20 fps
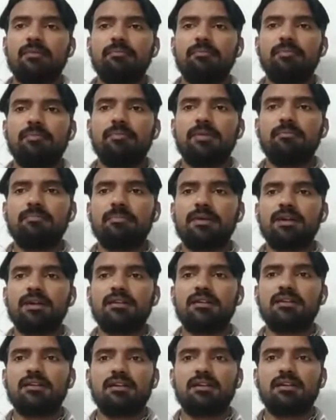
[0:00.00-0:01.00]

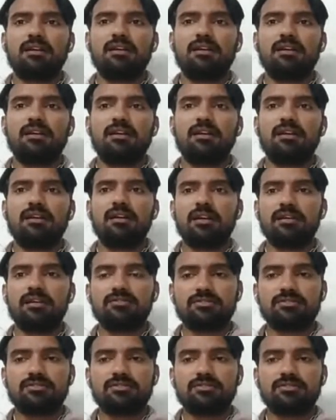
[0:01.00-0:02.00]
people or
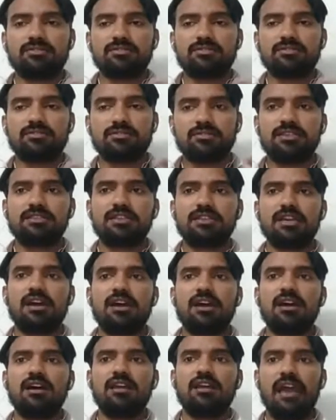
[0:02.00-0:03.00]
students, they are
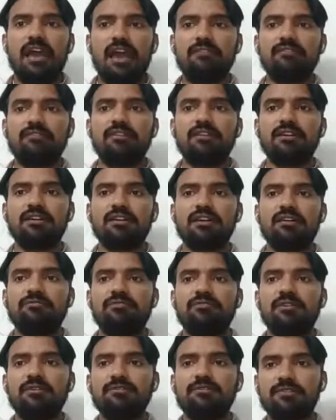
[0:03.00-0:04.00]
having a
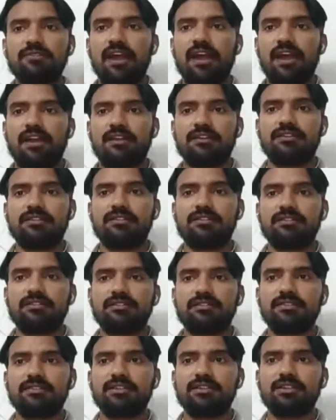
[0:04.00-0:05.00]
free hand.
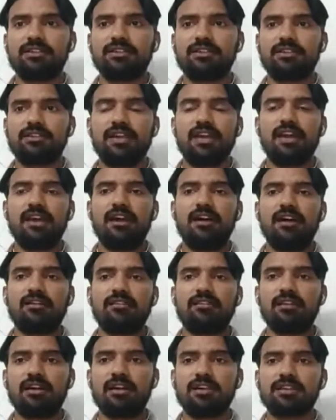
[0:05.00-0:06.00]
They are
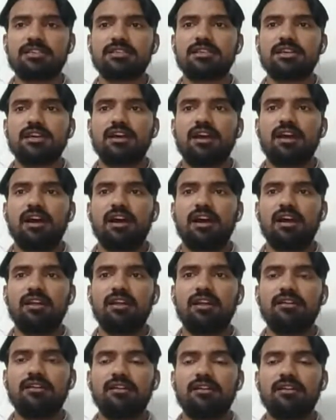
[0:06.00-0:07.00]
not
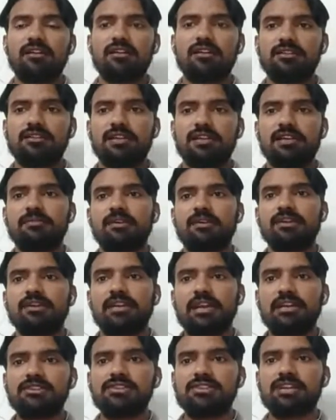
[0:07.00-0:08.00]
under the
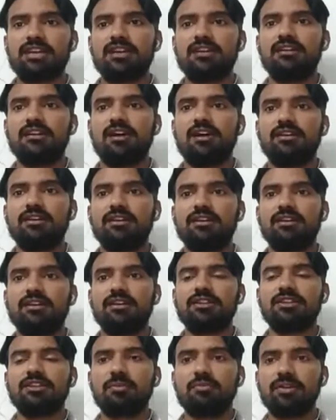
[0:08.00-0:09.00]
attention, under the
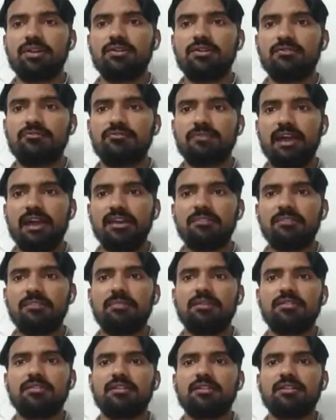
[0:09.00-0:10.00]
provision of any
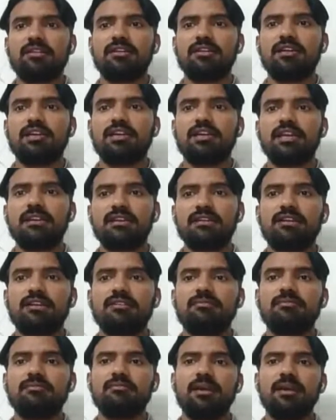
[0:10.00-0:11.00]
person, neither
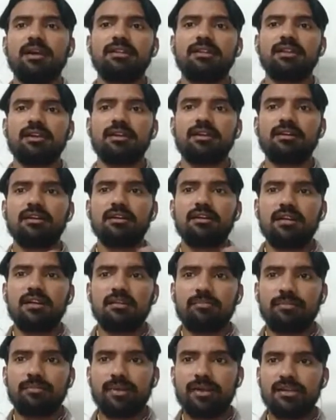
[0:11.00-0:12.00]
by their
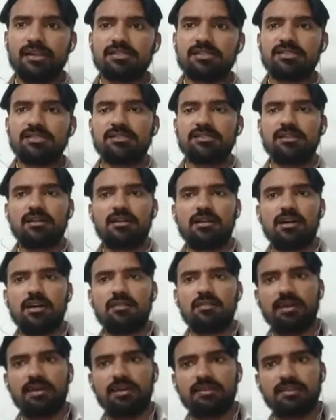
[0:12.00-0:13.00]
parents nor by